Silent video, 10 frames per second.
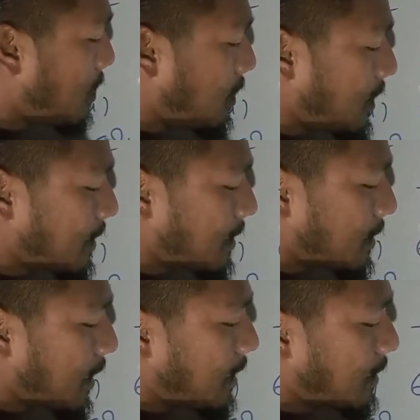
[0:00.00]

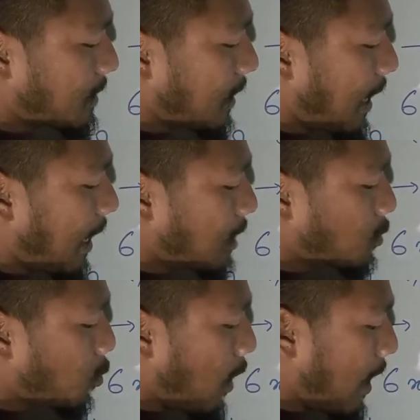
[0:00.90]

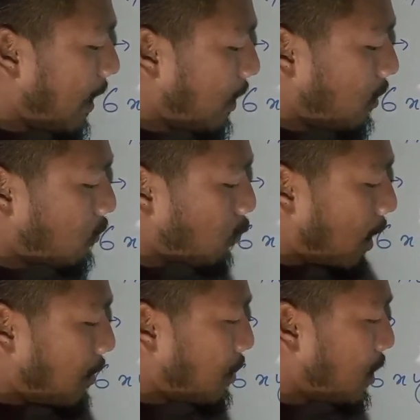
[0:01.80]
6xy is
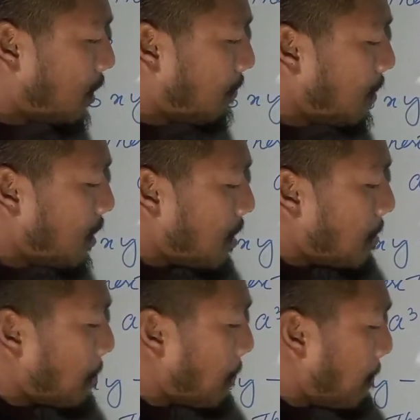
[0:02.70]
1 term.
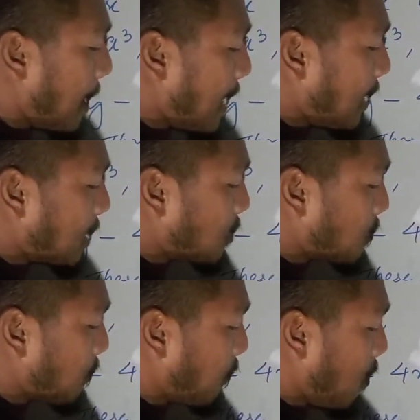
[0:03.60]
Minus
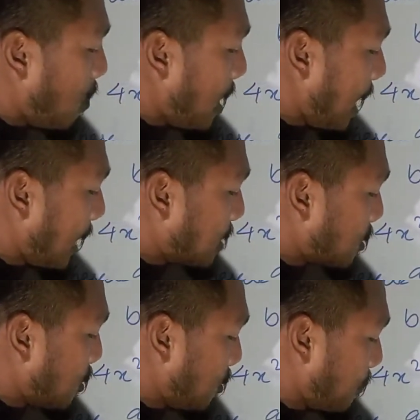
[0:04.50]
4x
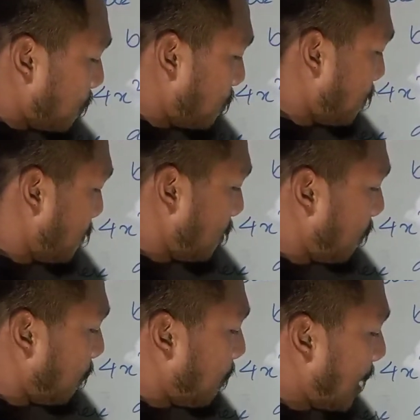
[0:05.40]
cube.
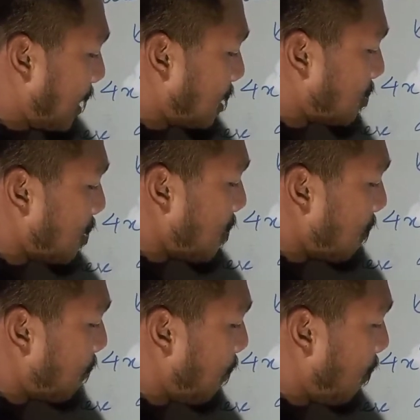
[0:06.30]
Minus
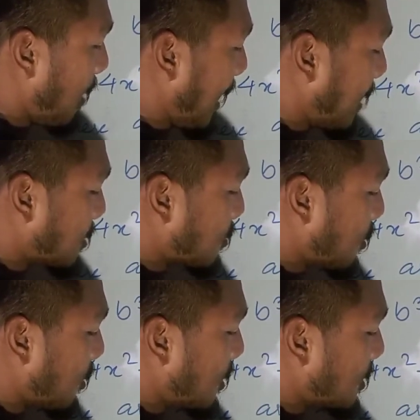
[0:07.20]
4x
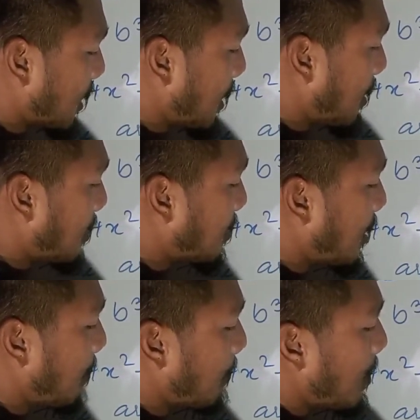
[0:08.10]
square is another
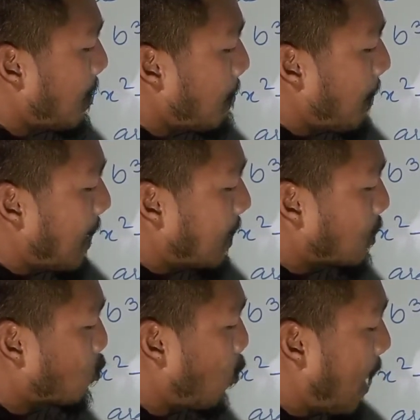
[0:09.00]
term. Minus
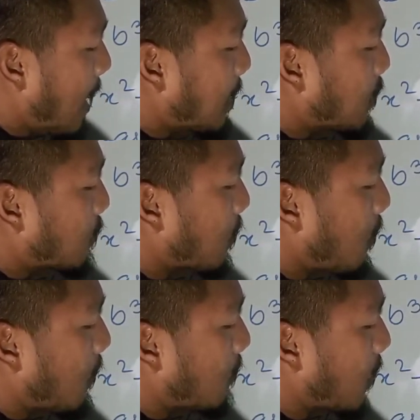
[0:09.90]
y square
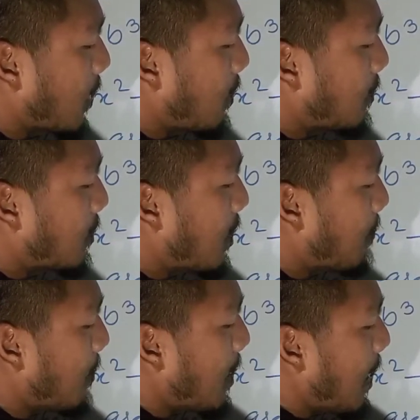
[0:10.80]
is another term.
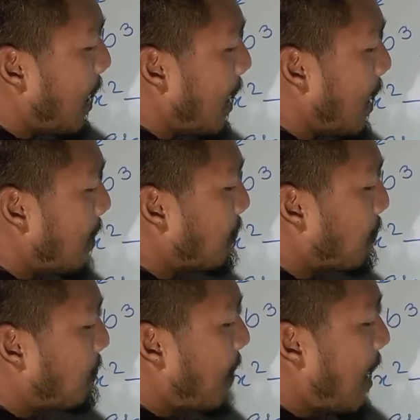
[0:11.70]
And
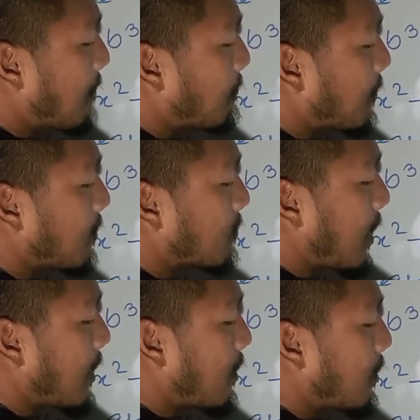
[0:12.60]
5 is
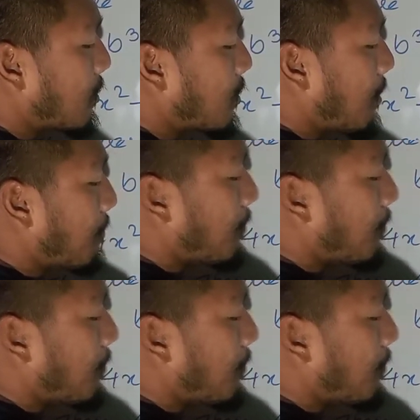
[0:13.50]
another term.